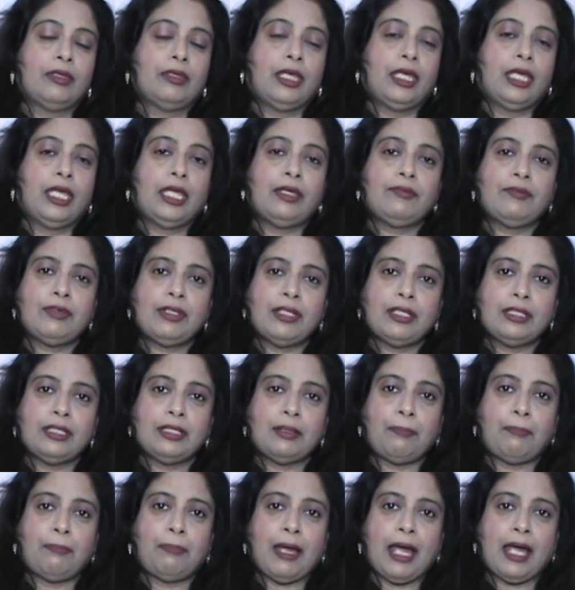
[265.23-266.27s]
Even in
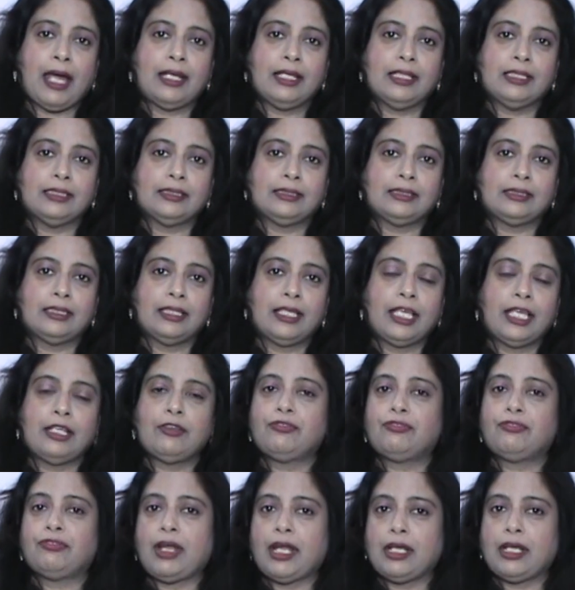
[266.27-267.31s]
the palace,
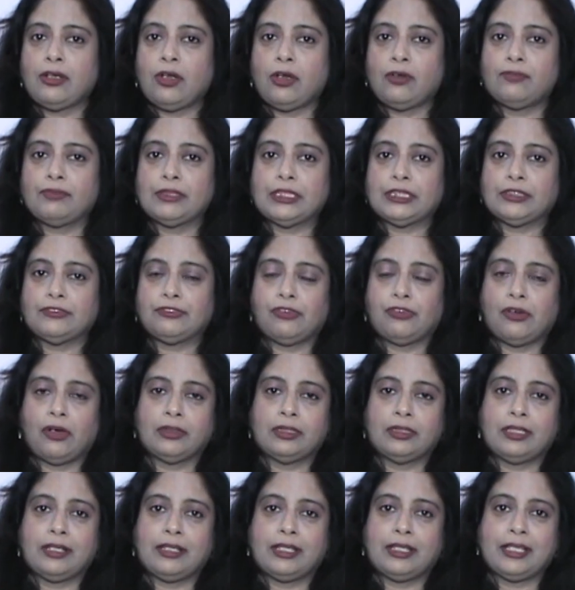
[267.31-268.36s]
in front of his
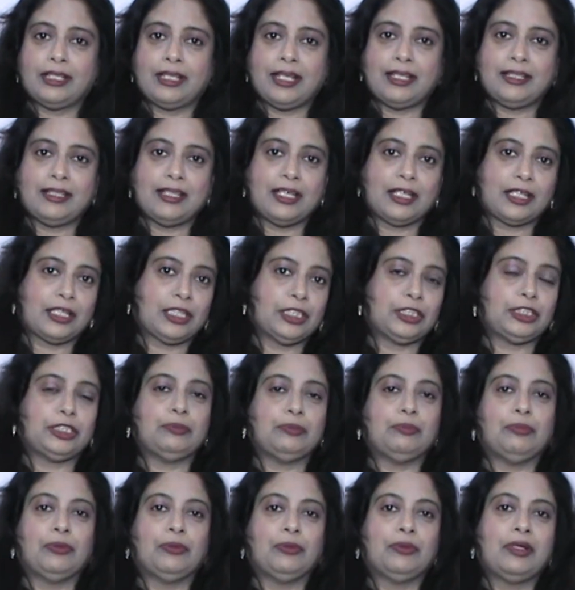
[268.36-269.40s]
father
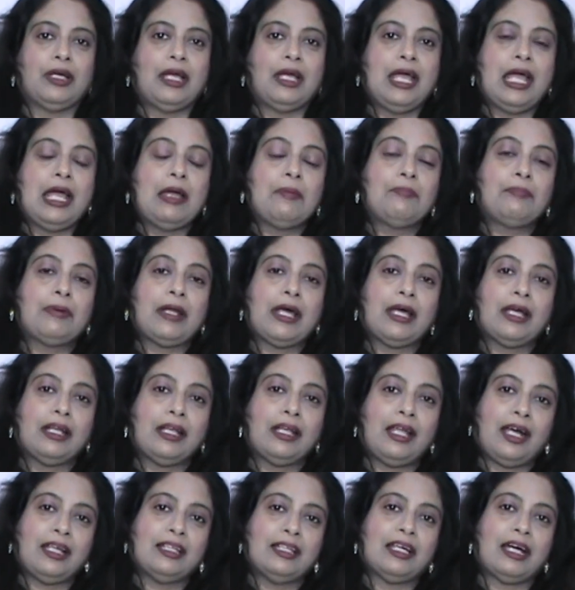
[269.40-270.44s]
Hiranyakashipu,
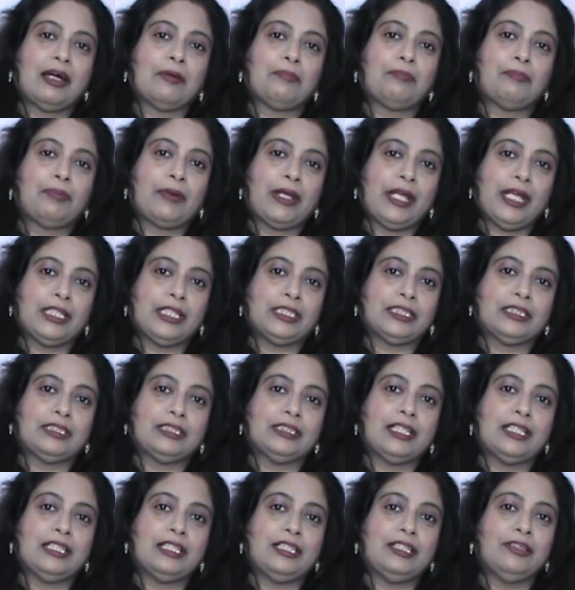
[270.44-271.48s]
Prahlada
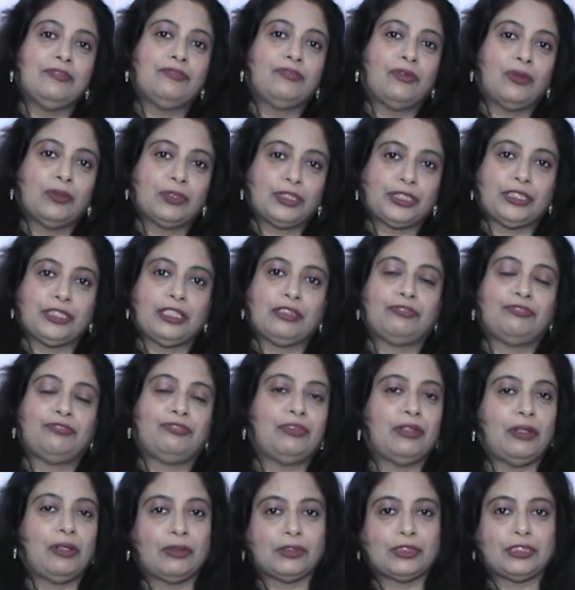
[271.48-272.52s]
preached the devotional
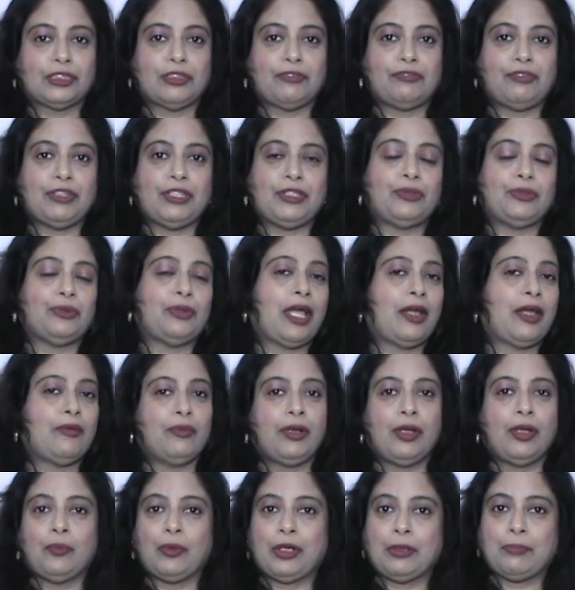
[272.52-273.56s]
philosophy to
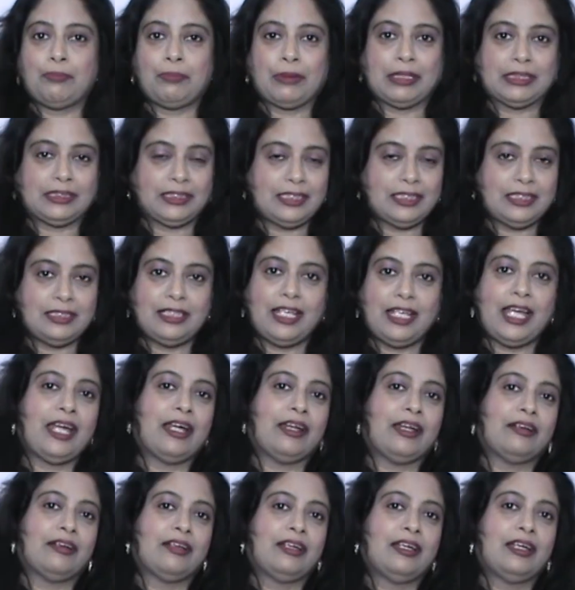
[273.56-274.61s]
everyone present
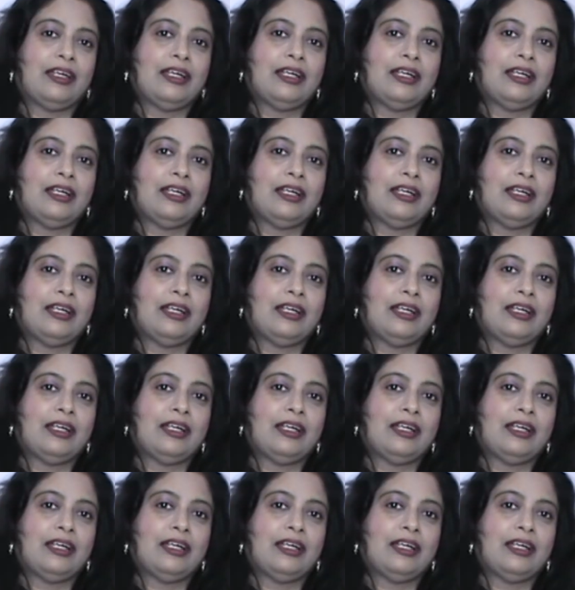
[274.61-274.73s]
there.